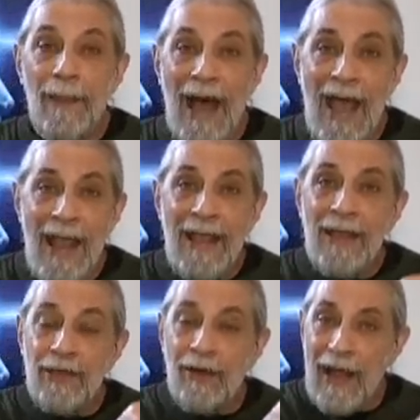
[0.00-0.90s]
by
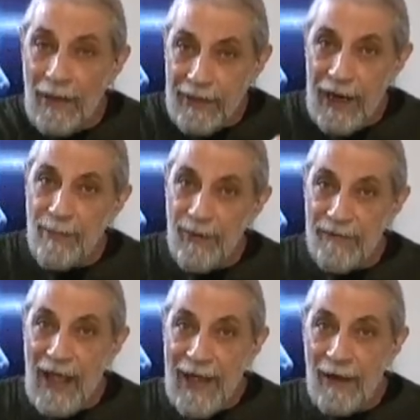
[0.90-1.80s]
your healthcare
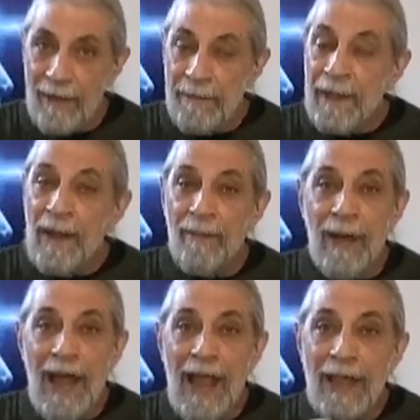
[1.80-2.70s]
provider,
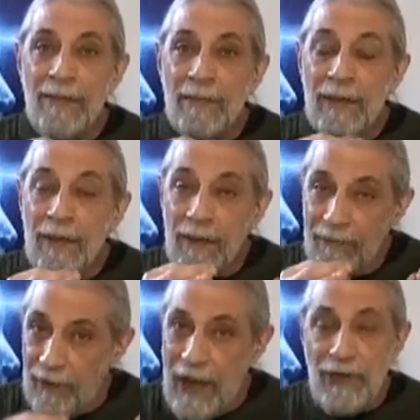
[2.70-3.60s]
by
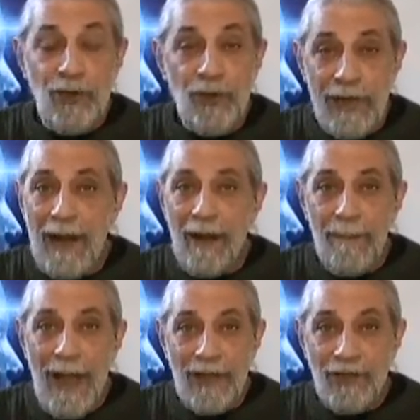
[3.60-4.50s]
friends who
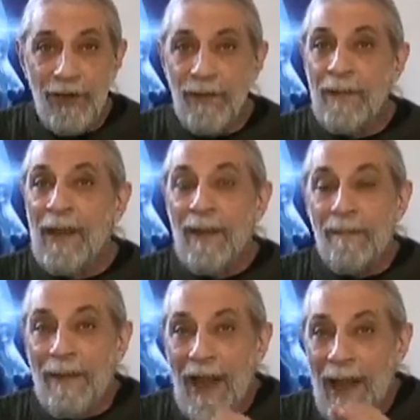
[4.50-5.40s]
care about you,
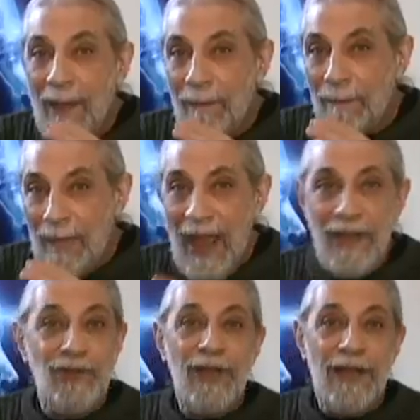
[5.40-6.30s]
by
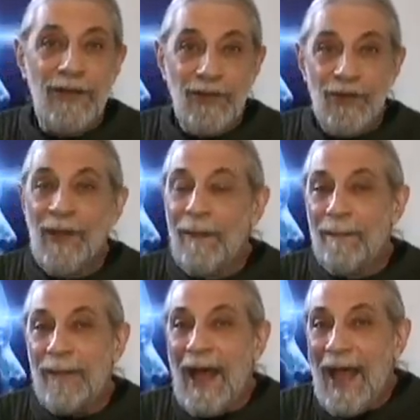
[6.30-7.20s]
magazines,
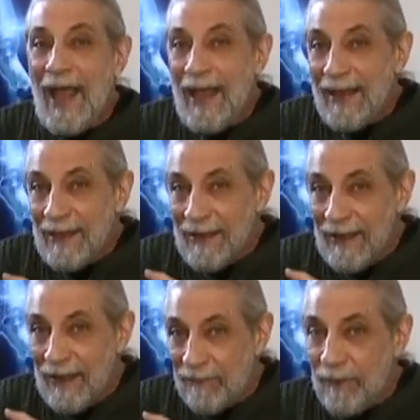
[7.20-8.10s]
by
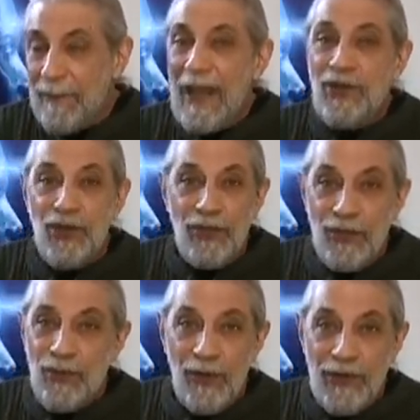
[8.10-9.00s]

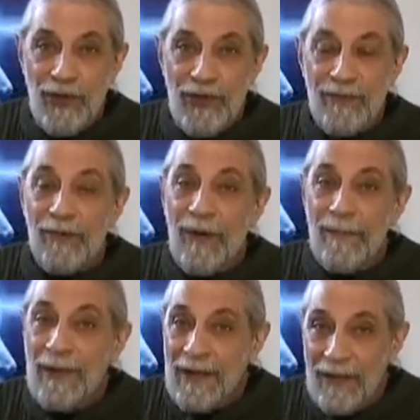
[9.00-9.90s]
information sources
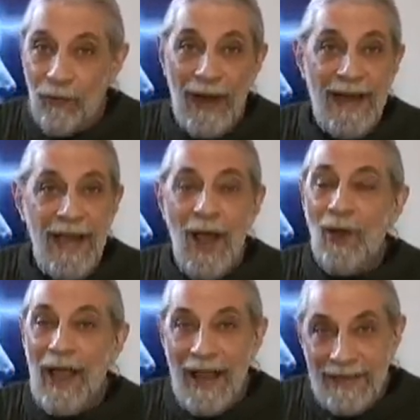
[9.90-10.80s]
from
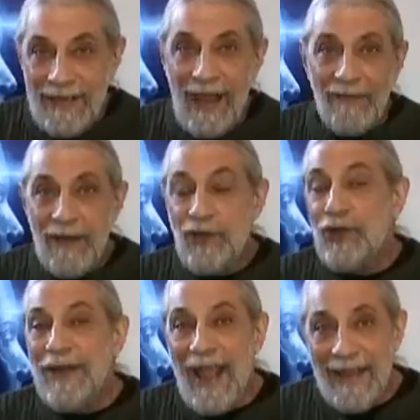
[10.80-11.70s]
radio and
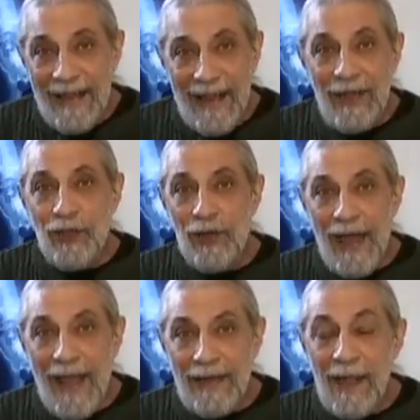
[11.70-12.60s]
television and the
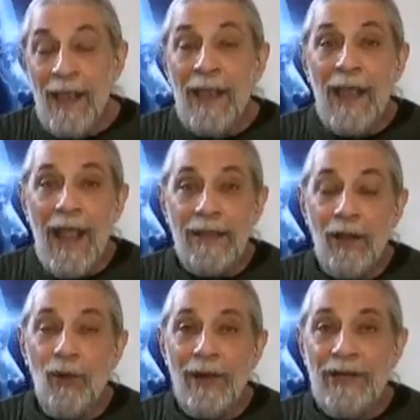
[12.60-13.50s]
internet, and
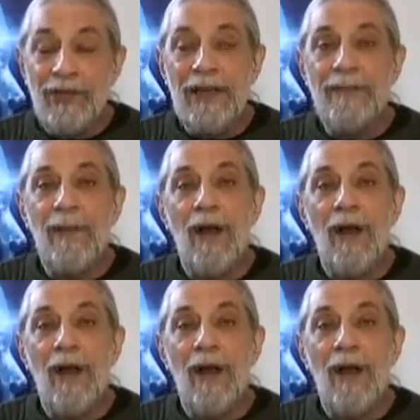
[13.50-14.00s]
they're going to seem